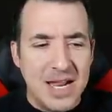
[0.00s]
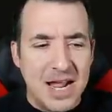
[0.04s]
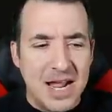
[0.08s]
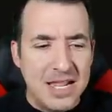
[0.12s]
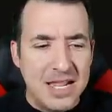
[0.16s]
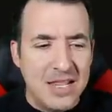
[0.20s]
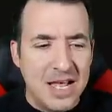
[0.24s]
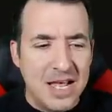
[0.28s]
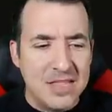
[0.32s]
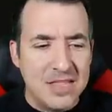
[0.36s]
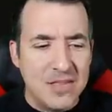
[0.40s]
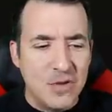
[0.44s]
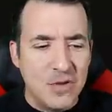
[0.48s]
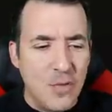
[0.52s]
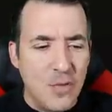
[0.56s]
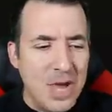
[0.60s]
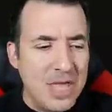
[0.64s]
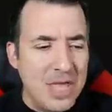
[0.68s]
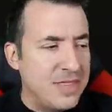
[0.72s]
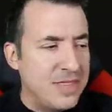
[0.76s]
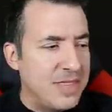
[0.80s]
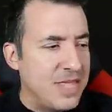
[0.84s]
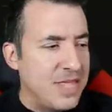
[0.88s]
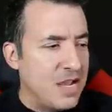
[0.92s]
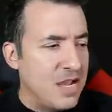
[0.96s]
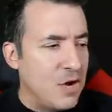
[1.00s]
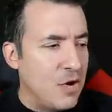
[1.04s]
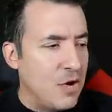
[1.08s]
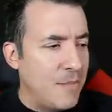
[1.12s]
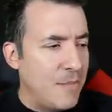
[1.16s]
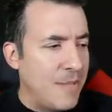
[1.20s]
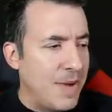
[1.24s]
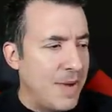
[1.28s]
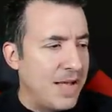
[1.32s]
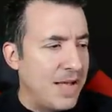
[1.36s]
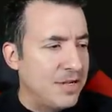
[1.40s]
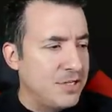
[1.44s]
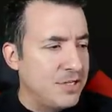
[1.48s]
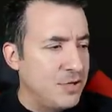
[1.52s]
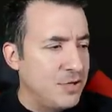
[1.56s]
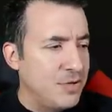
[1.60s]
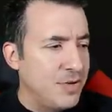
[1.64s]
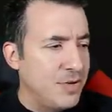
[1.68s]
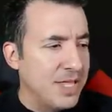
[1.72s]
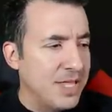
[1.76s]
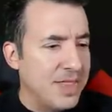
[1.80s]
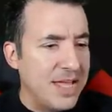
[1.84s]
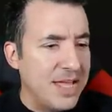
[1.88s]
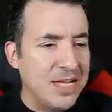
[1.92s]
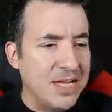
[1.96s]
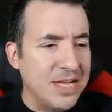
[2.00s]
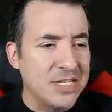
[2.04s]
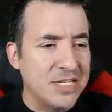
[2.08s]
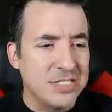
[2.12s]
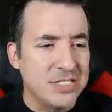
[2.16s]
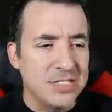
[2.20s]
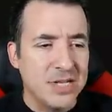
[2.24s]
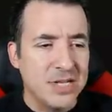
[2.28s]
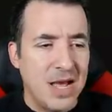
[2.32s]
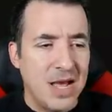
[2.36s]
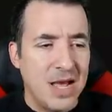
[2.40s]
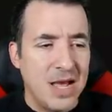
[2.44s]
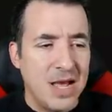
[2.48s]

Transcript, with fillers: I like the way that they go about doing things,